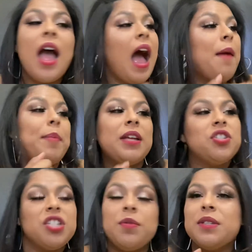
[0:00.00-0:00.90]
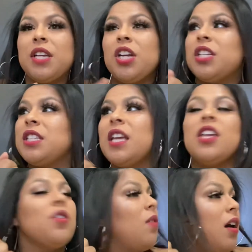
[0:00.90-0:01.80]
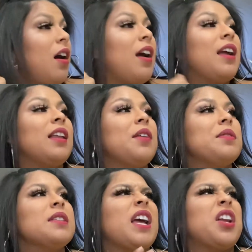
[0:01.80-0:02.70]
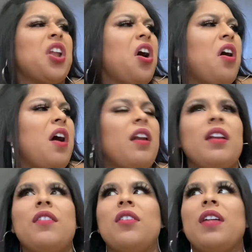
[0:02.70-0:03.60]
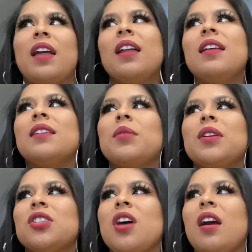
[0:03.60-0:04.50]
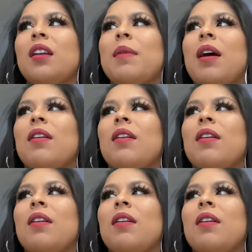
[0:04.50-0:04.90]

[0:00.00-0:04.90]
I bet you she was here to see you, huh?" And he was like, "No, I don't even know who that is. Like, what are you talking about?"